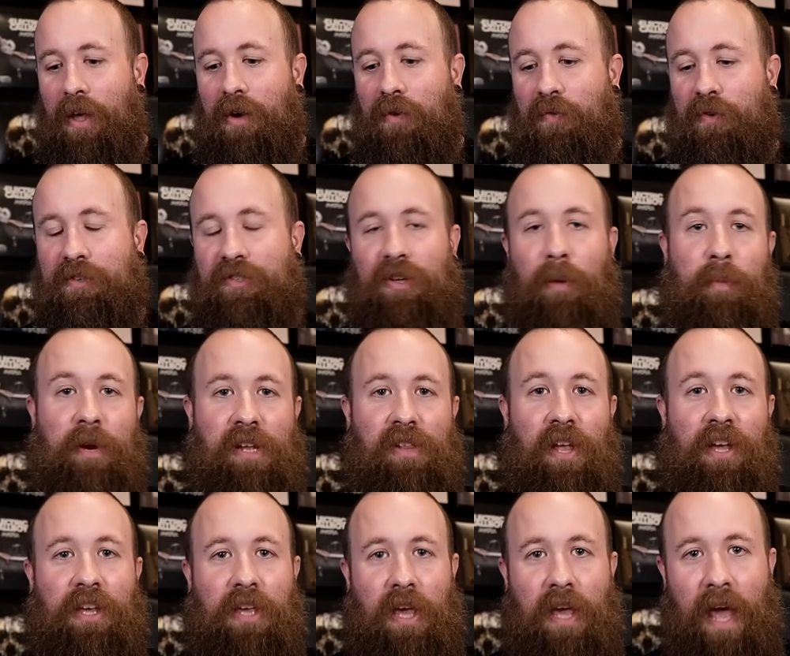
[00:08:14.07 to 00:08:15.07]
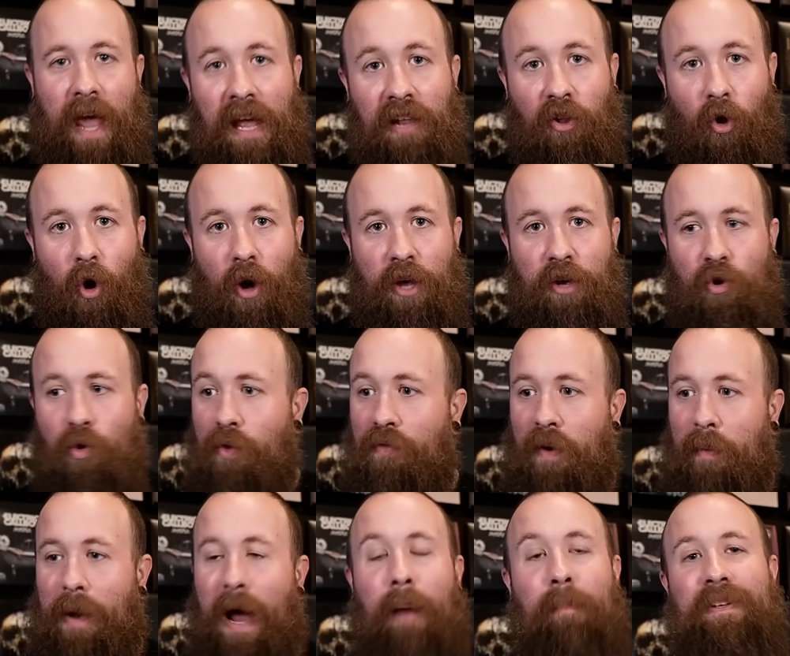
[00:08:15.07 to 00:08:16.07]
for somebody like Eloy, who, if
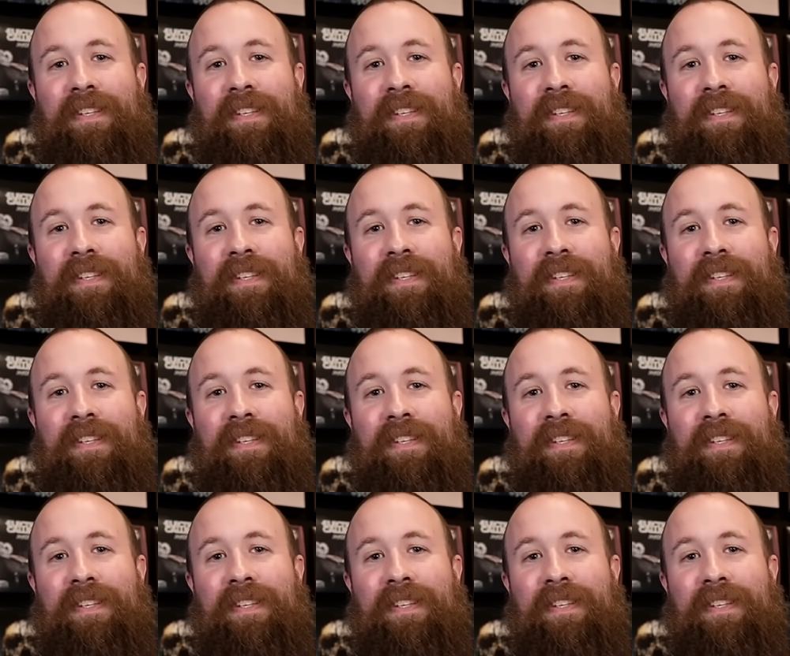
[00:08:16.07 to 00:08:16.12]
I'm not